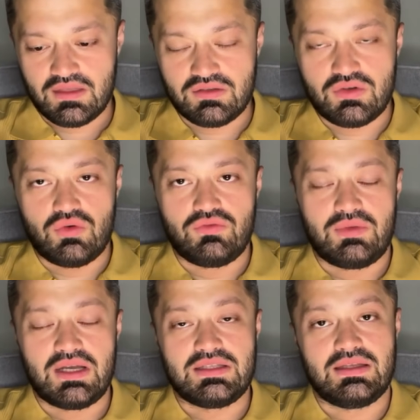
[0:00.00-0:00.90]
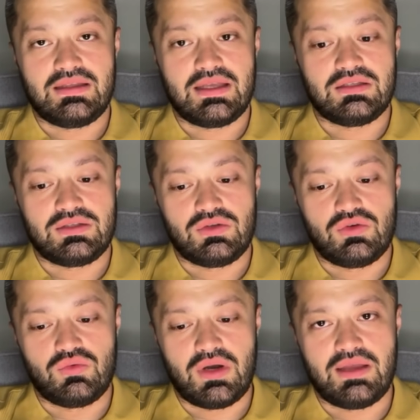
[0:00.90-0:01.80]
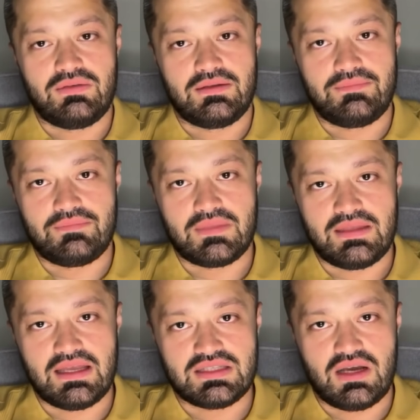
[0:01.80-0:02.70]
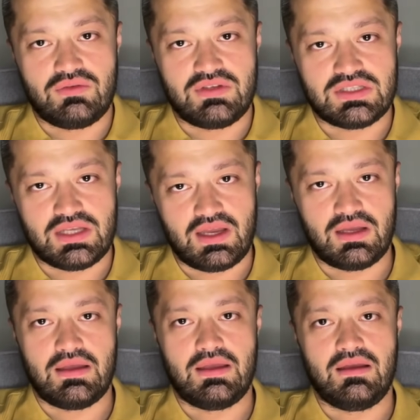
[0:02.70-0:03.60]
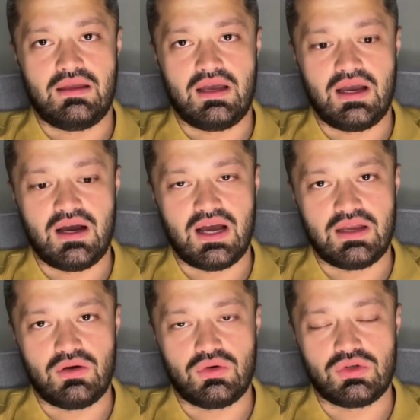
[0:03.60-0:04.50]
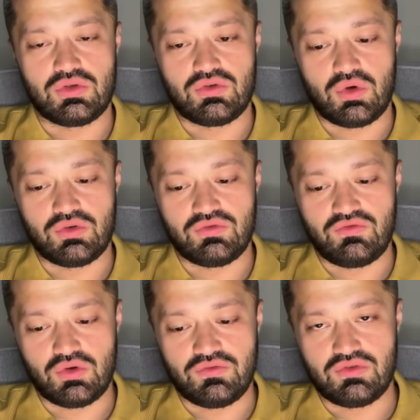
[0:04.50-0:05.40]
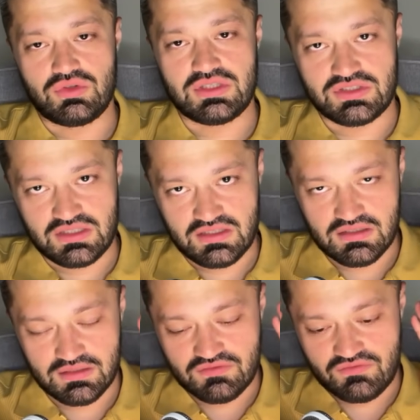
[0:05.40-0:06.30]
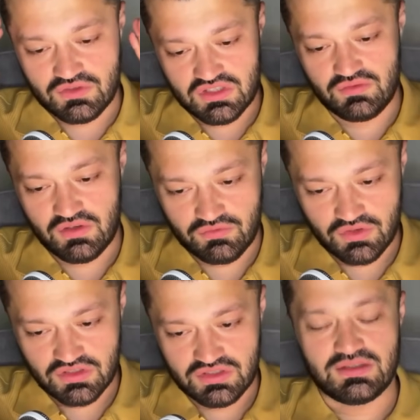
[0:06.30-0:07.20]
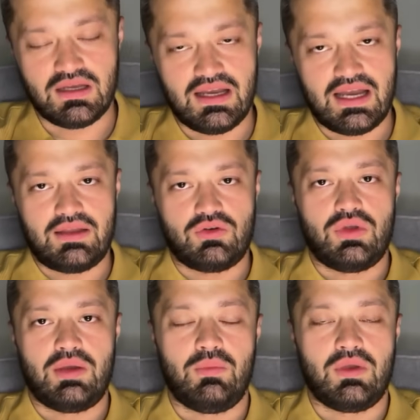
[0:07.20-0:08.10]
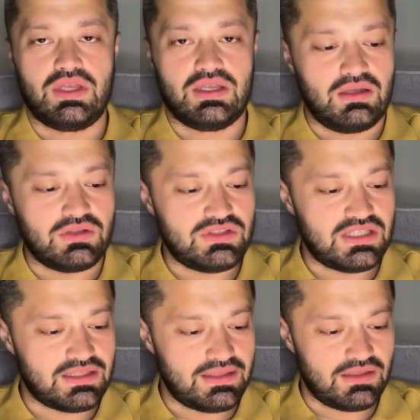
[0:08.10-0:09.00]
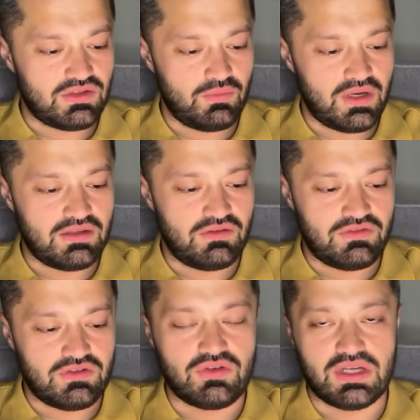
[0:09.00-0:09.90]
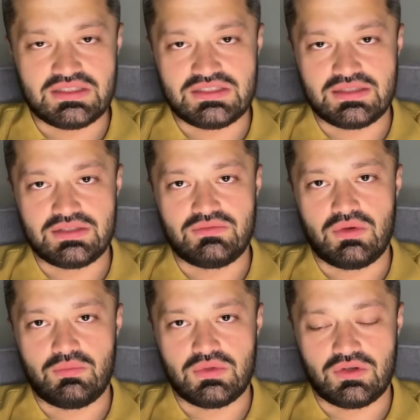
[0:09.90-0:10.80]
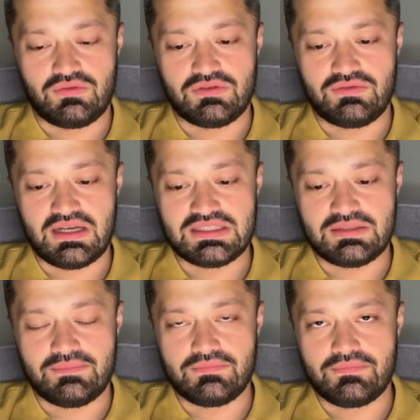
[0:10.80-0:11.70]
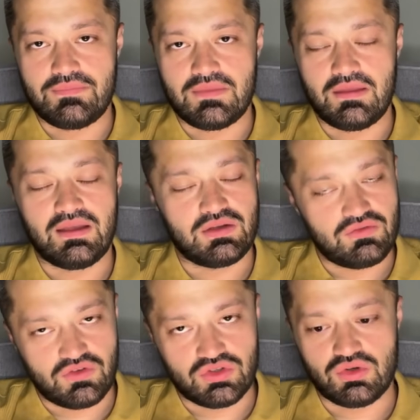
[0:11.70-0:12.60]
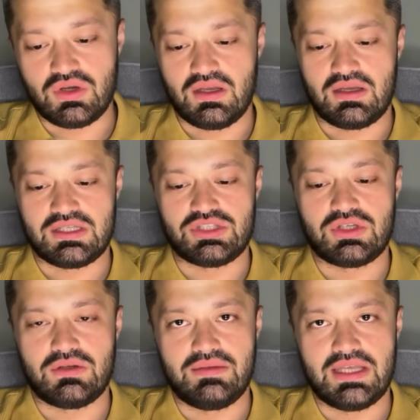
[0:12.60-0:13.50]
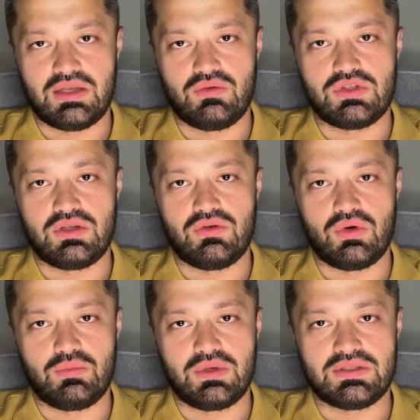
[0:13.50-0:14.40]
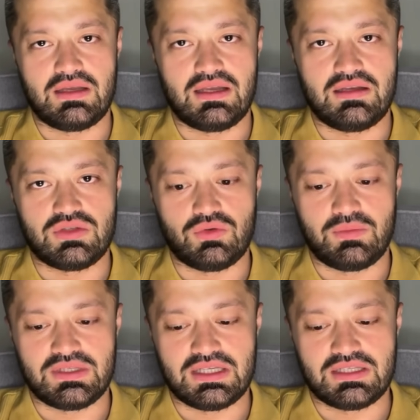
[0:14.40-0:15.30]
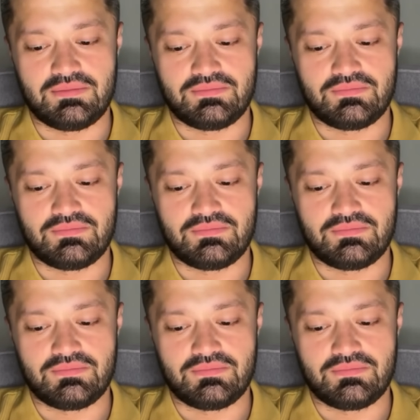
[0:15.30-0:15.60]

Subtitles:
So, friends, that's the news we have. That's how things are. I urge you not to fall for these informational manipulations, and to keep a clear understanding in your mind of the trends in the development of the fighting. Thank you for your attention. Take care of yourselves. All the best, and until we meet again.